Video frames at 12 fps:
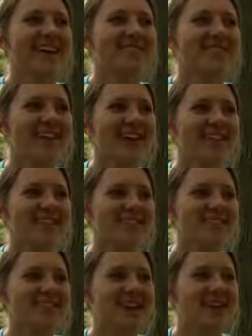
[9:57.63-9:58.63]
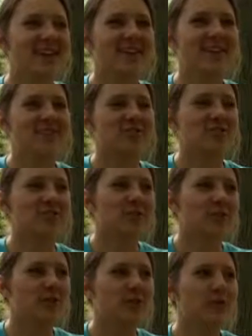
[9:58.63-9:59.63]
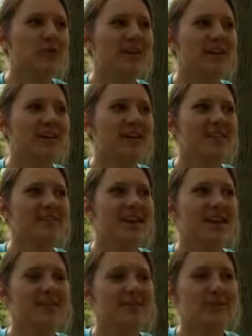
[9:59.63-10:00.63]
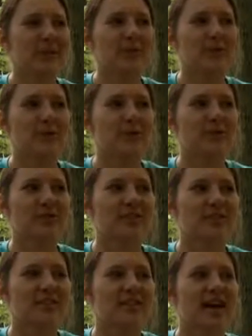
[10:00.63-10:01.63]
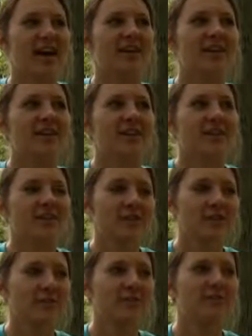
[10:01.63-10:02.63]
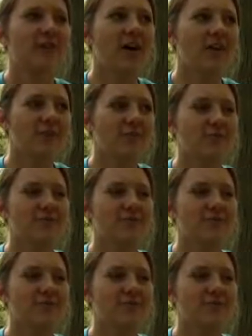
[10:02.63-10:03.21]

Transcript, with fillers: So that was a scary adventure to go through because I was not warned previously that you're falling